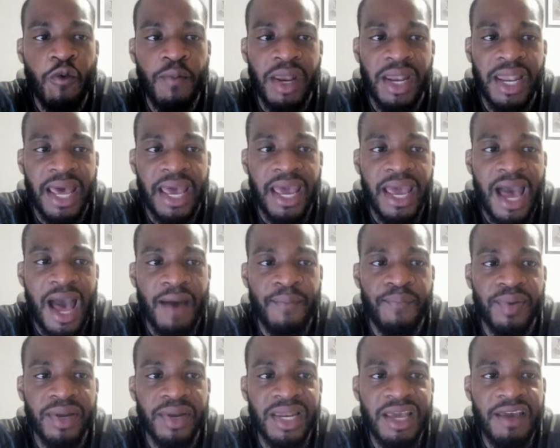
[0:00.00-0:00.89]
formulae,
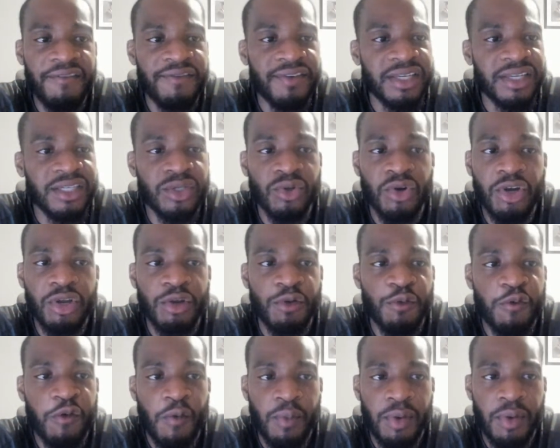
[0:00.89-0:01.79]
I believe, is not in
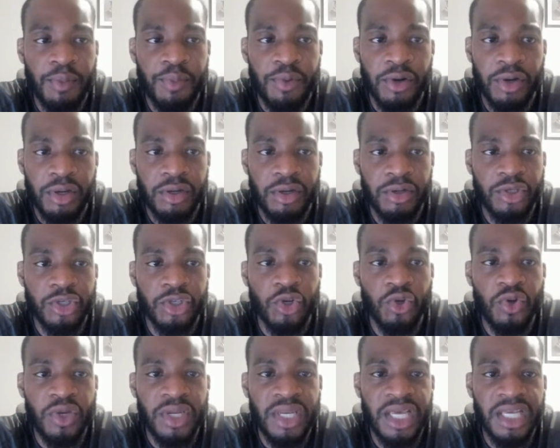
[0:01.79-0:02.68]
the formula book.
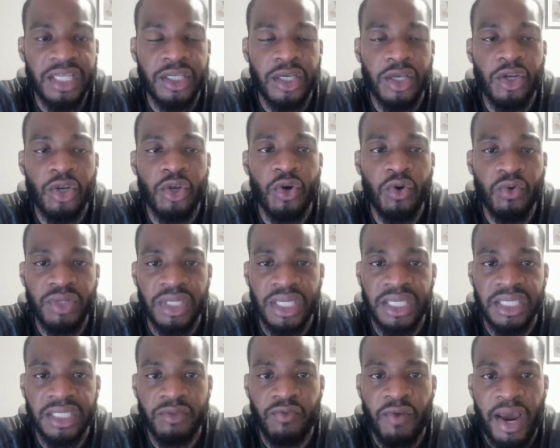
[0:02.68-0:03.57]
So you need to know
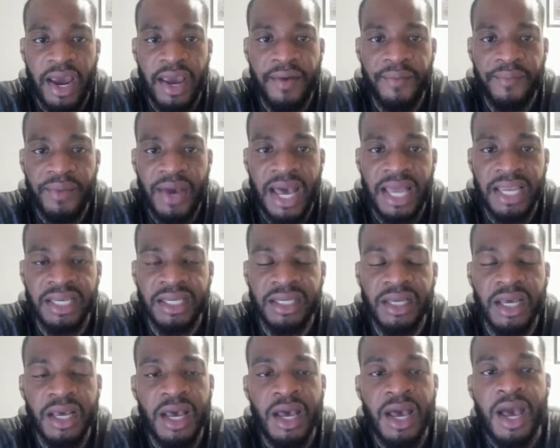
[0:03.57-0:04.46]
these, right?
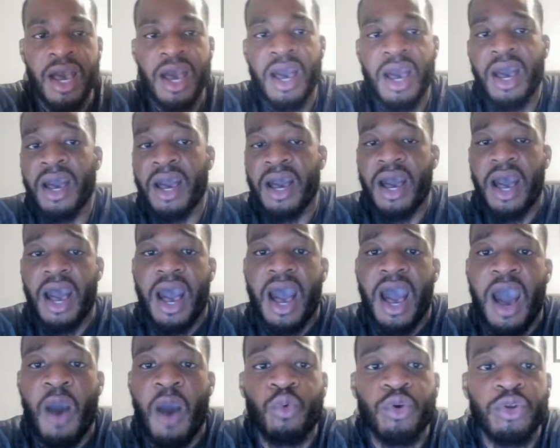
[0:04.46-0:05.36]
And
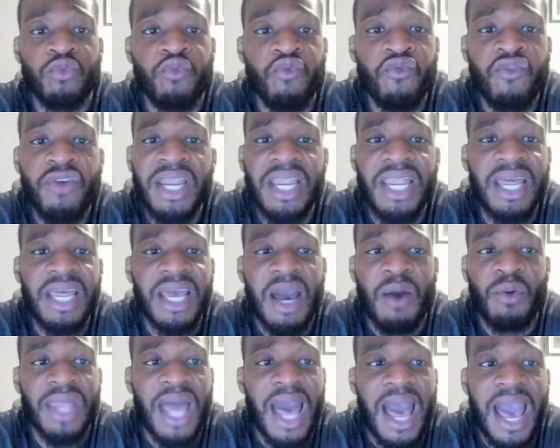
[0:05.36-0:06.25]
I would
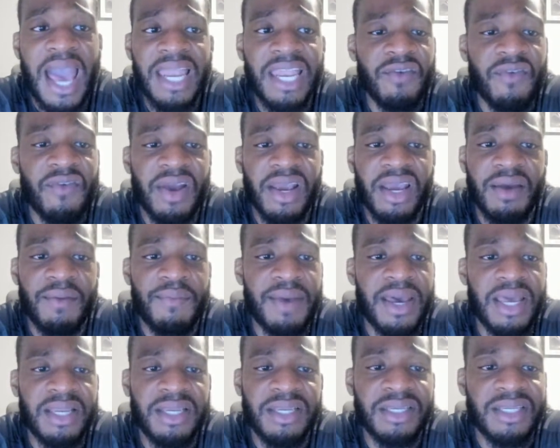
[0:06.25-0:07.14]
highly
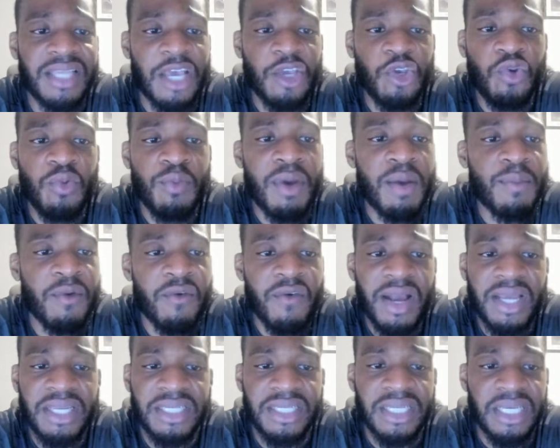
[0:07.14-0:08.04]
recommend that you
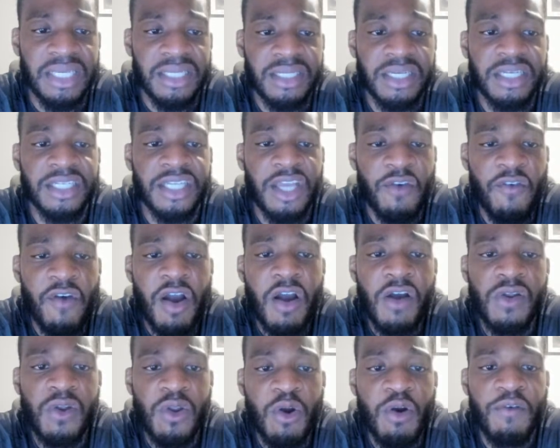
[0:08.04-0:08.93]
memorize these because there
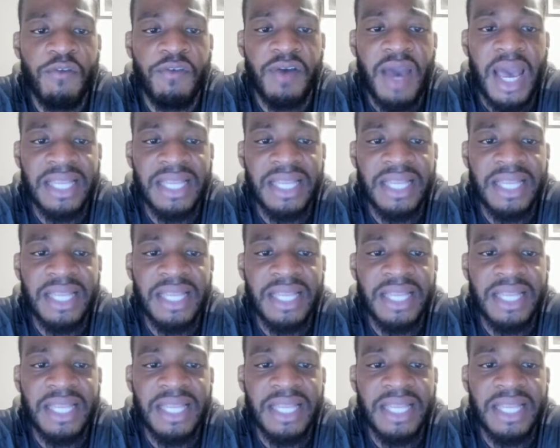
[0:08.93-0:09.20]
are a lot of